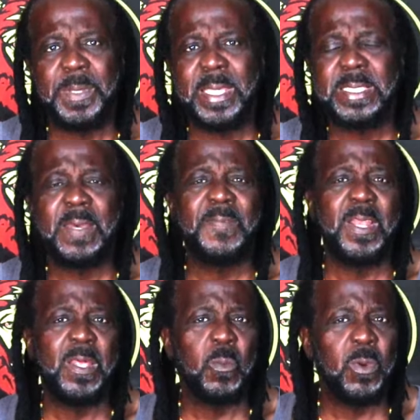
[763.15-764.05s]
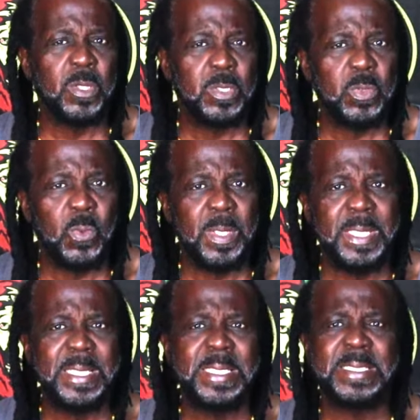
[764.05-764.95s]
because I have a lot of work to do. And
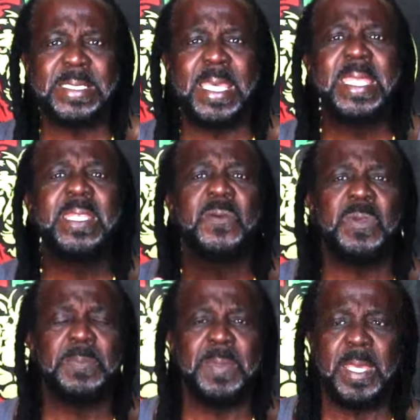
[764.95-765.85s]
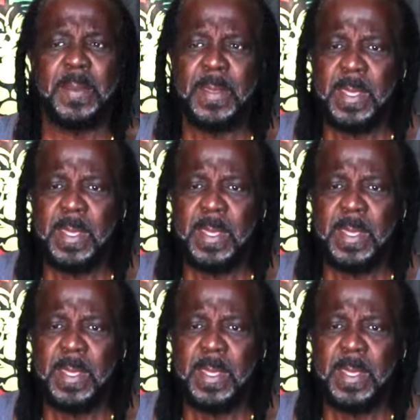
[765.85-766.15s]
this is hindering me.